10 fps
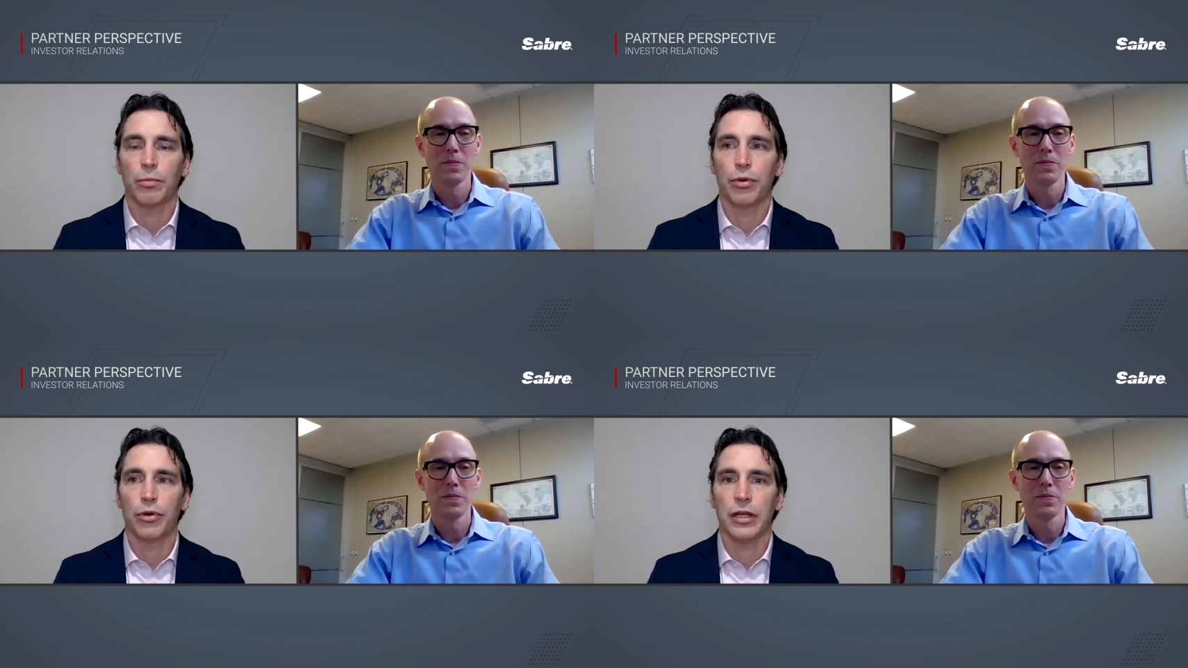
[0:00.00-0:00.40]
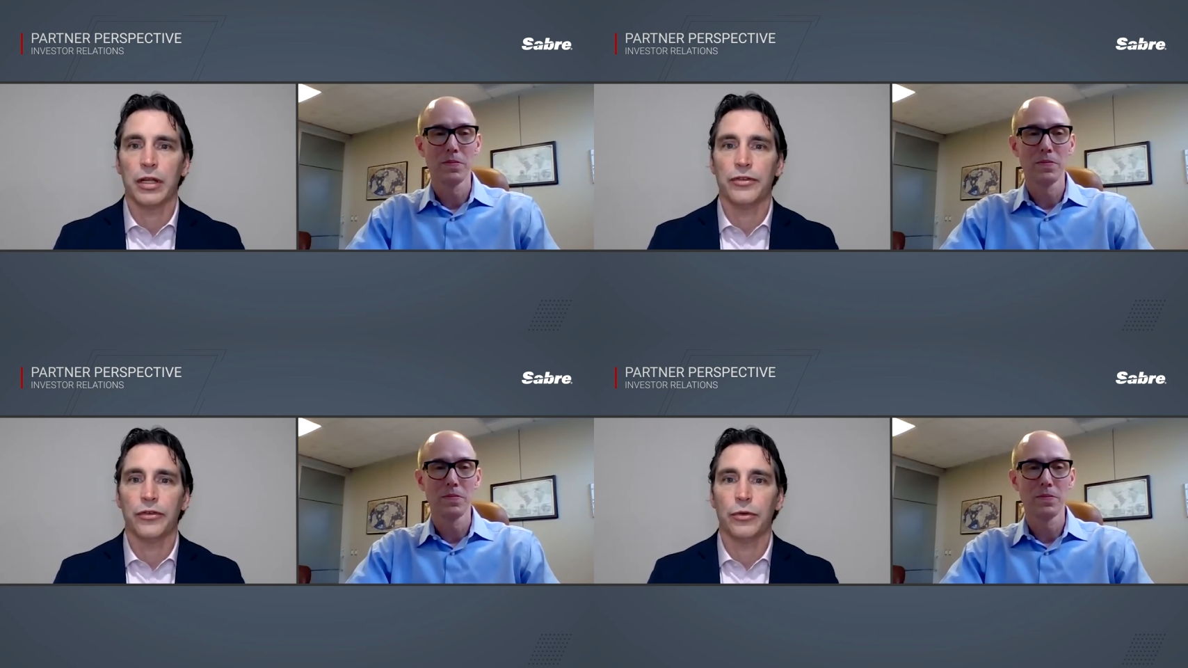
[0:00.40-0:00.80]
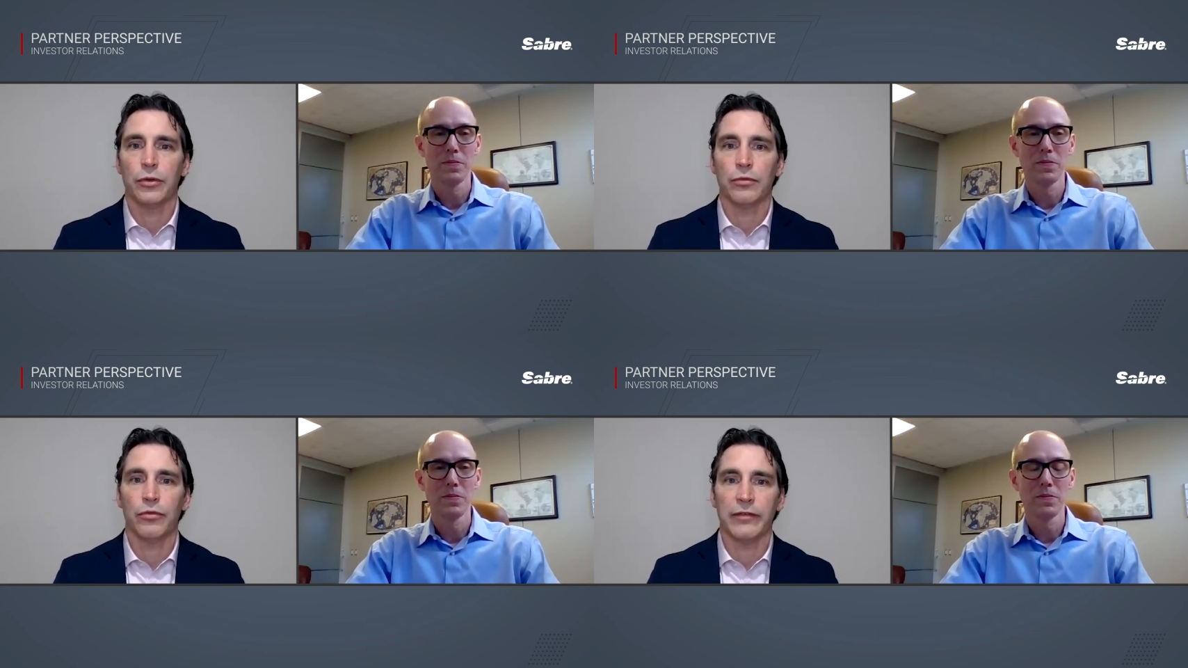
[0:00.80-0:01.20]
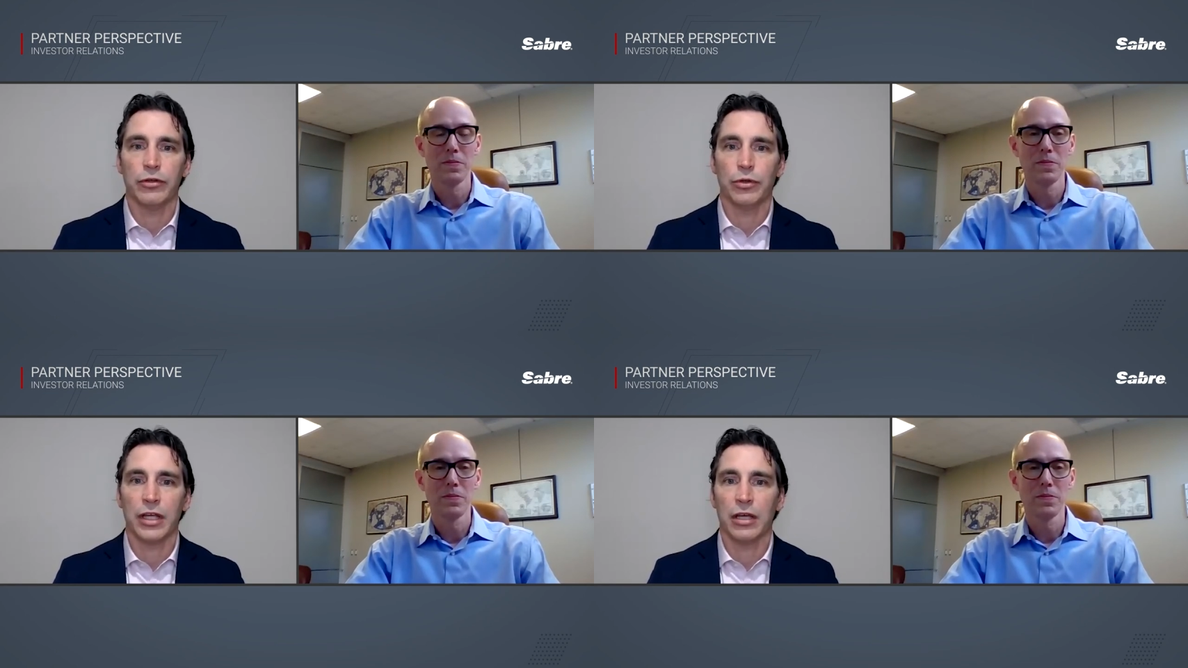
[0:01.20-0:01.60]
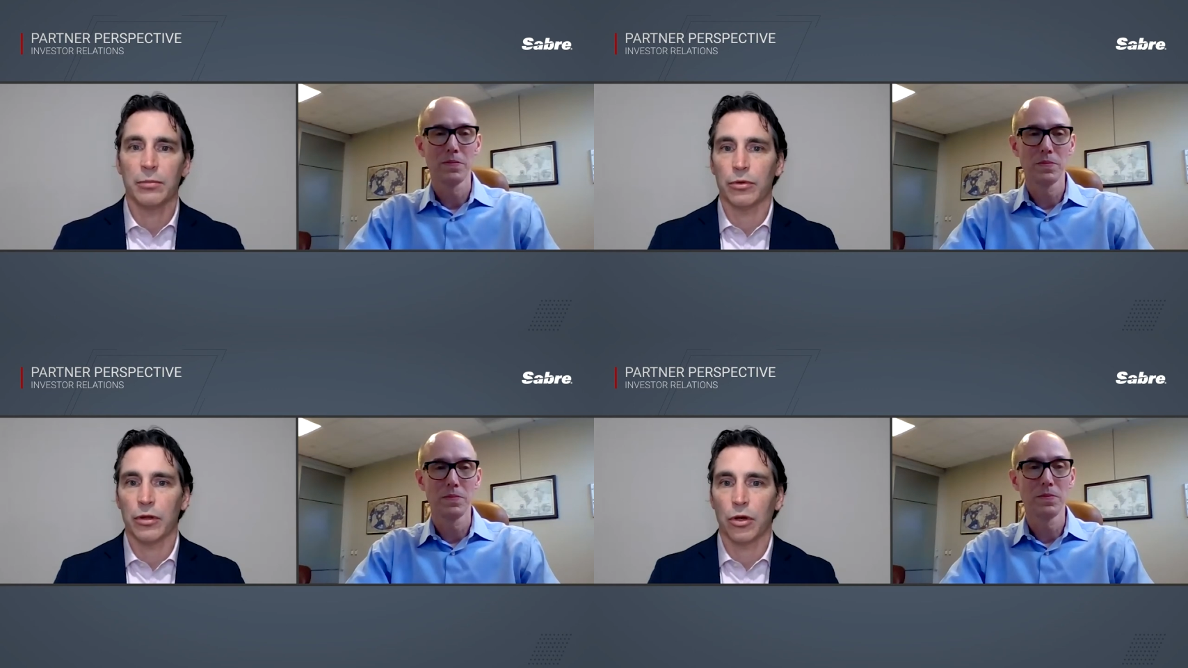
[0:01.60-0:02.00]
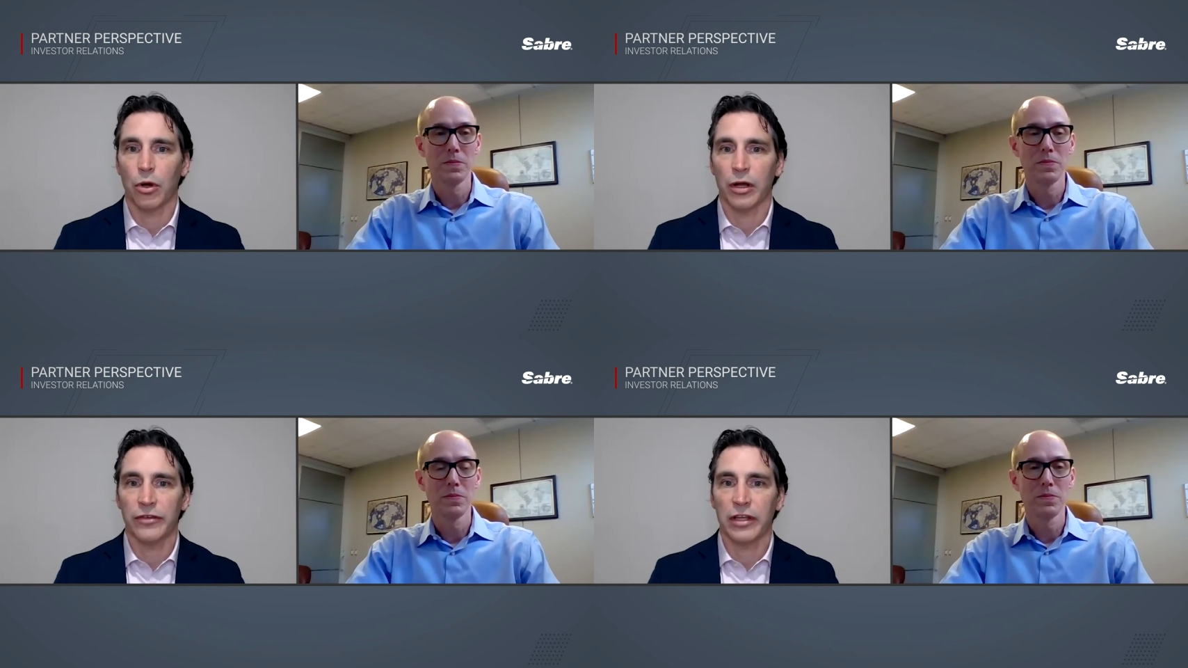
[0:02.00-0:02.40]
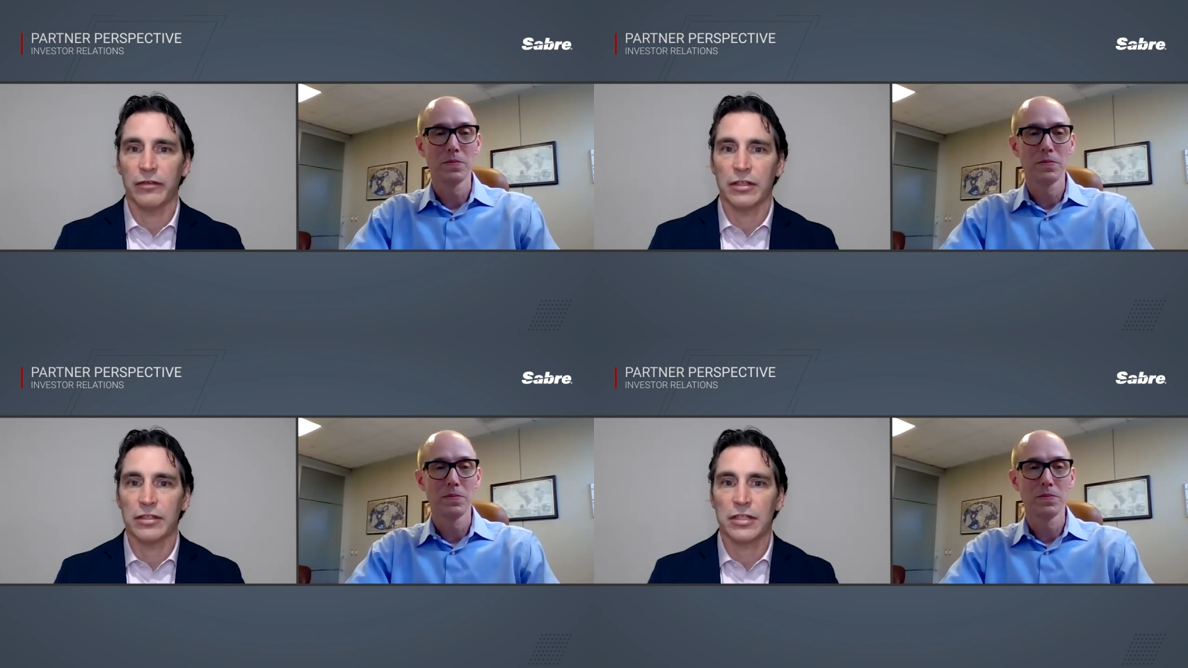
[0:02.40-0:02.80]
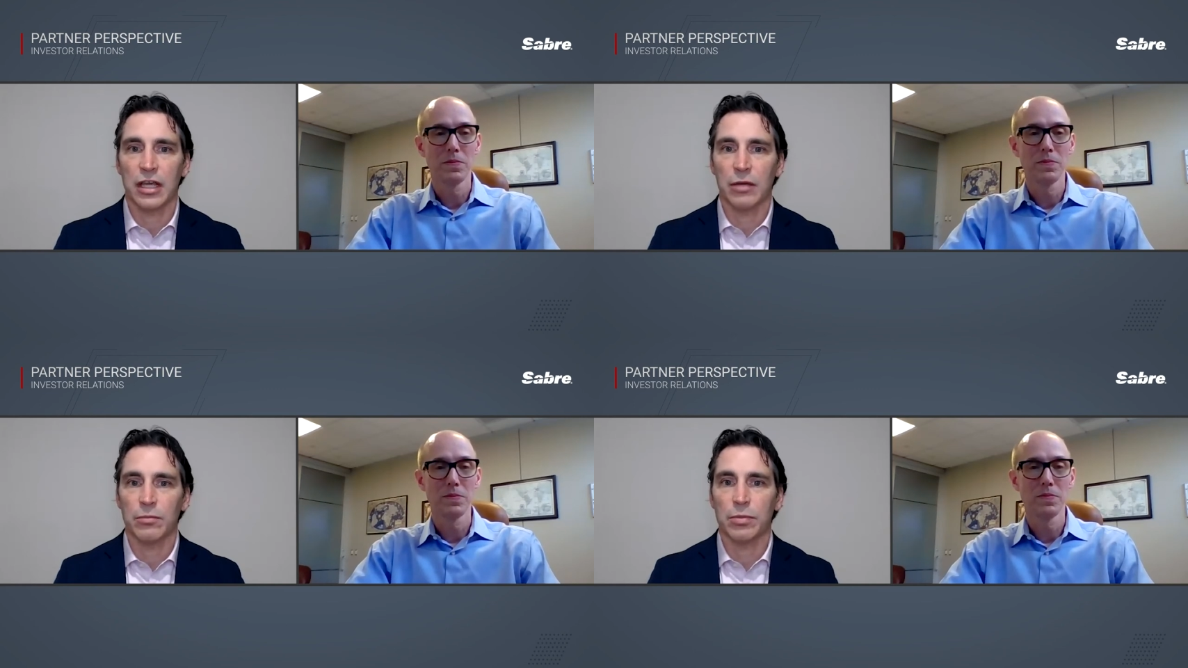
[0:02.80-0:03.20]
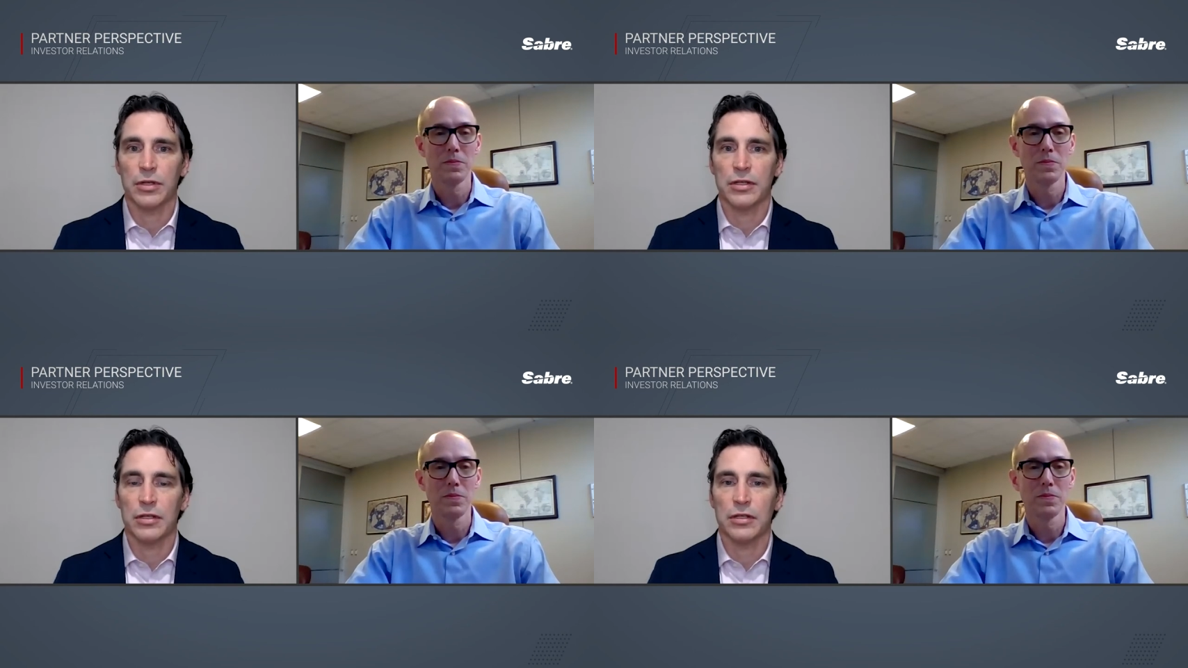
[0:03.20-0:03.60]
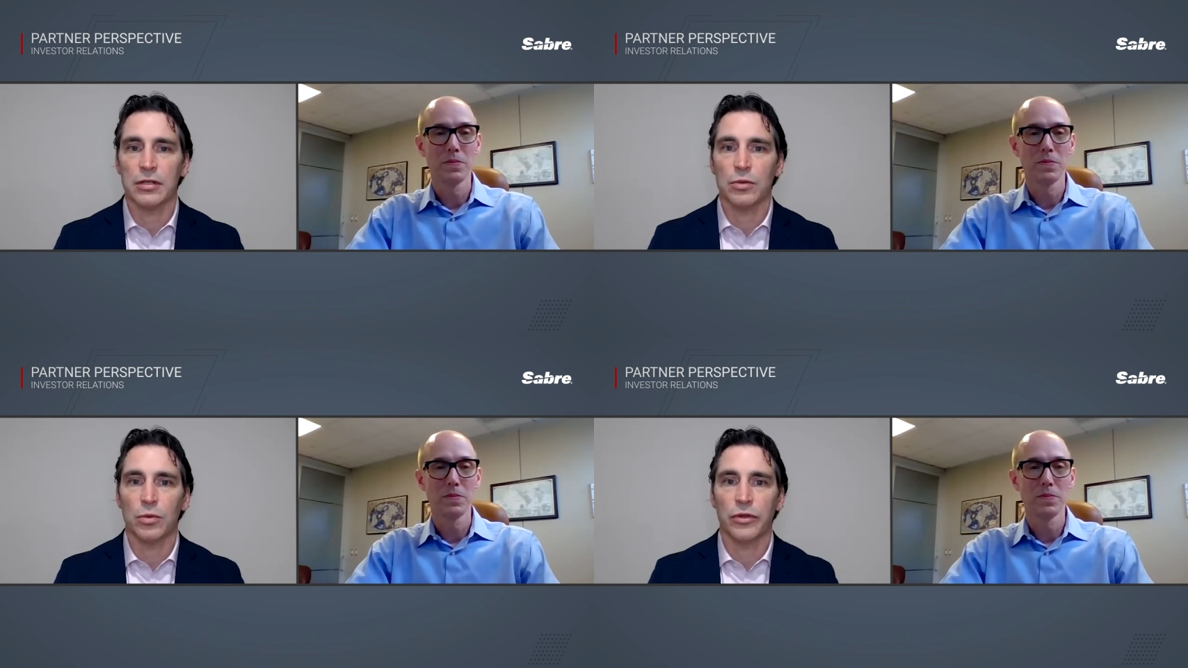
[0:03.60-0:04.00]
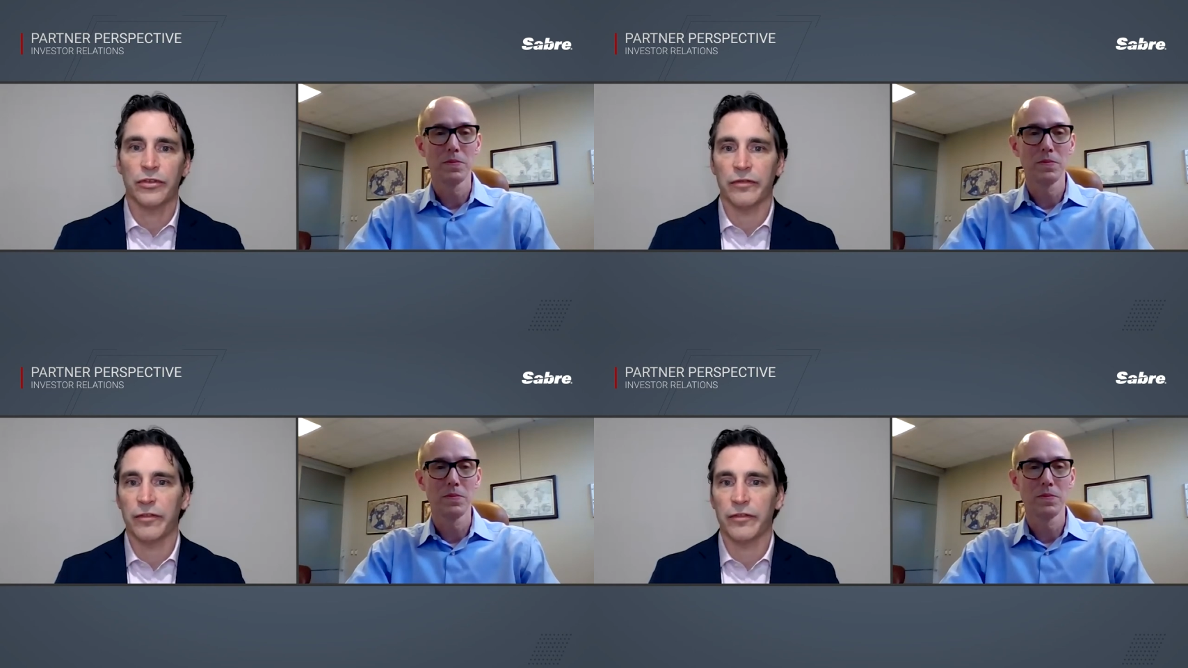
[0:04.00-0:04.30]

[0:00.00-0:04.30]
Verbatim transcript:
Speaker 1: put it into the revenue camp or the cost savings camp? Is it